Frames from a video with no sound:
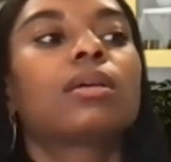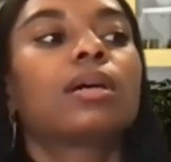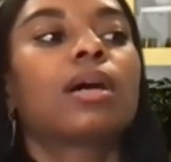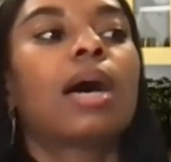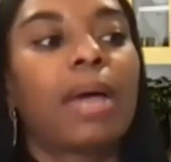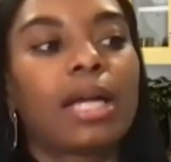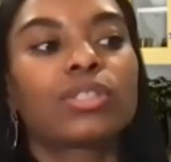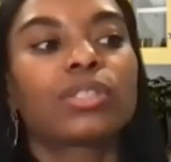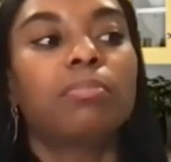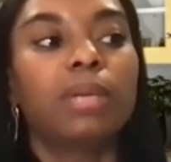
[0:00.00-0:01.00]
I'm
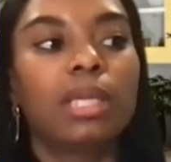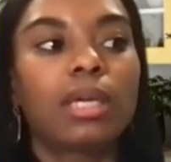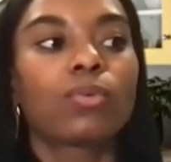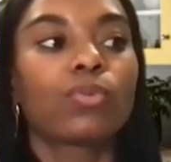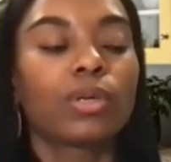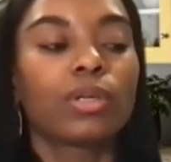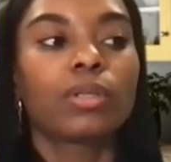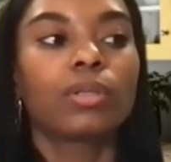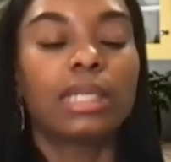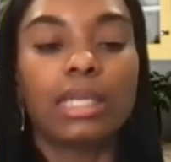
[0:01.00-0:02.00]
actually meeting a
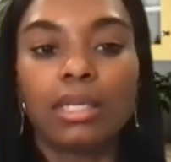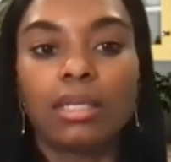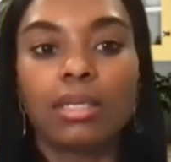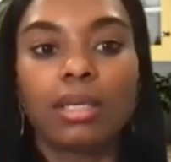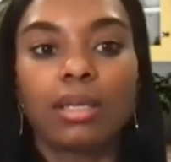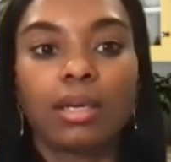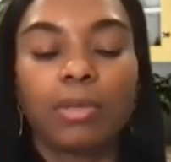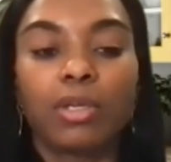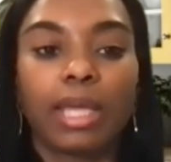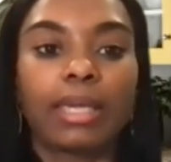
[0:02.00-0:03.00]
real need in the
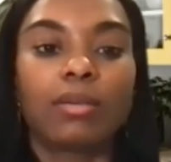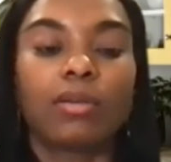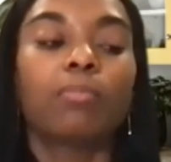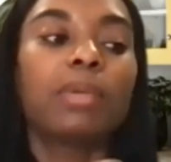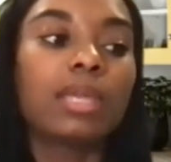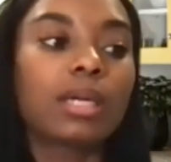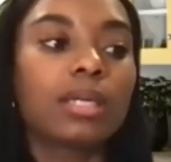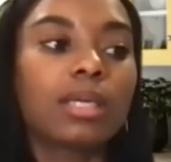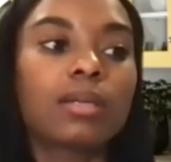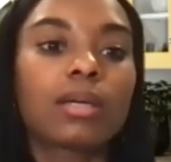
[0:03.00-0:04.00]
community, like you know, meeting a
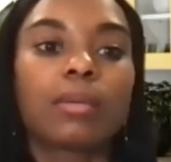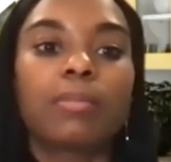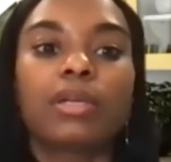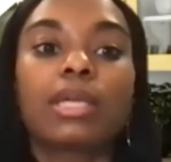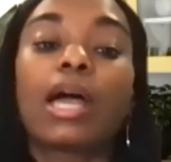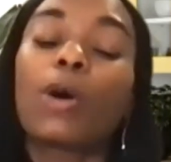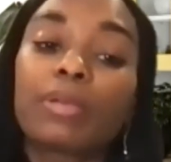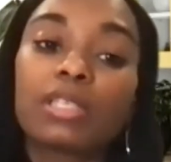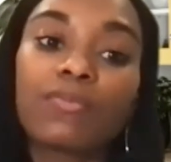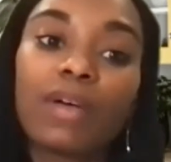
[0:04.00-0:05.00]
need in the community,
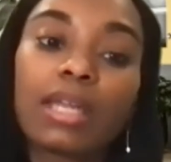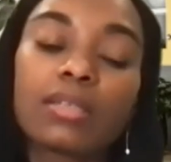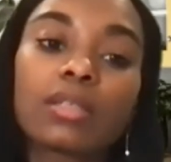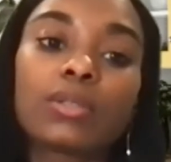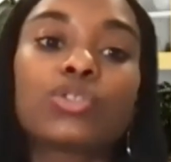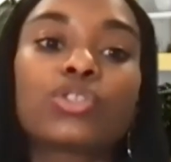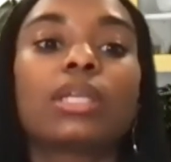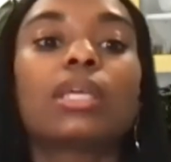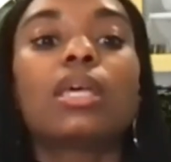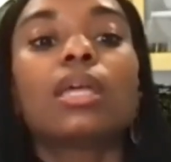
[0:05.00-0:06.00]
helping to find a
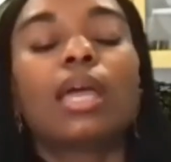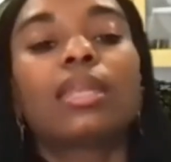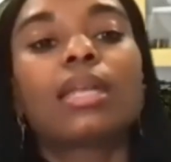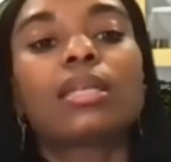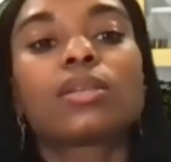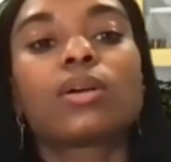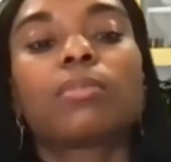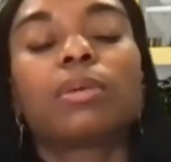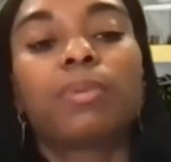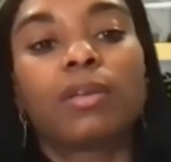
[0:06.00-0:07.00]
solution, and that it's going to
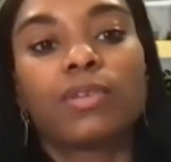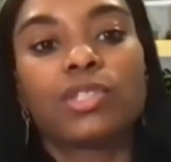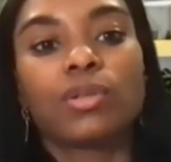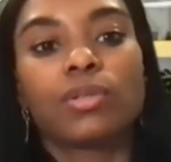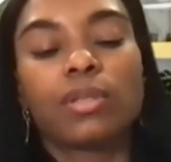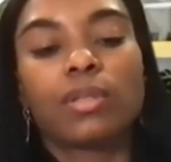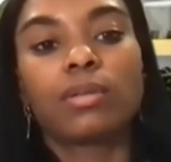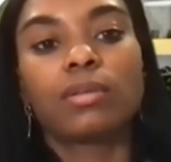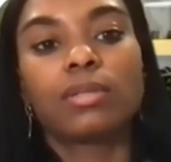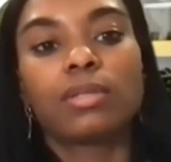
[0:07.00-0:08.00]
be beneficial to
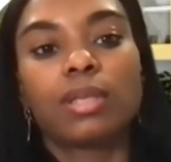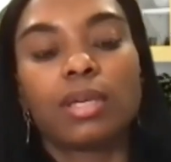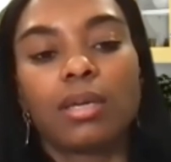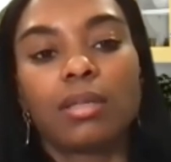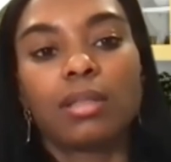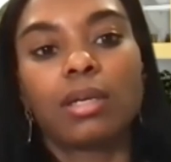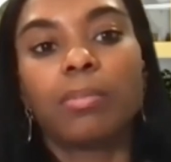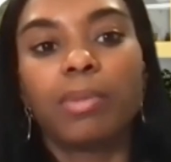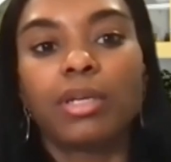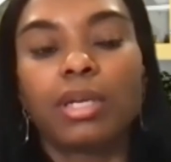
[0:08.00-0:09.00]
the to the the
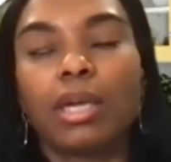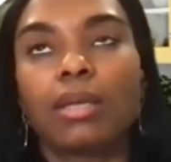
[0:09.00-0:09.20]
community.